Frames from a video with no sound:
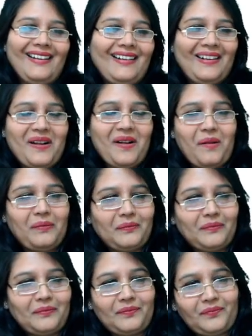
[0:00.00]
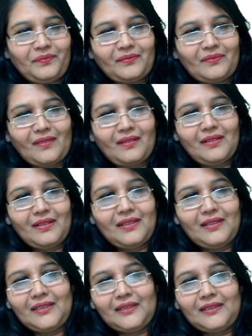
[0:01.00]

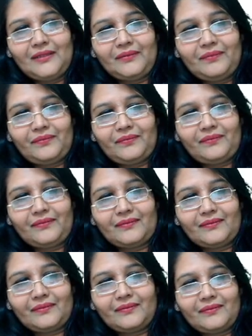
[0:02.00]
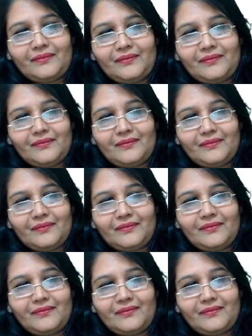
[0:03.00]
(silence)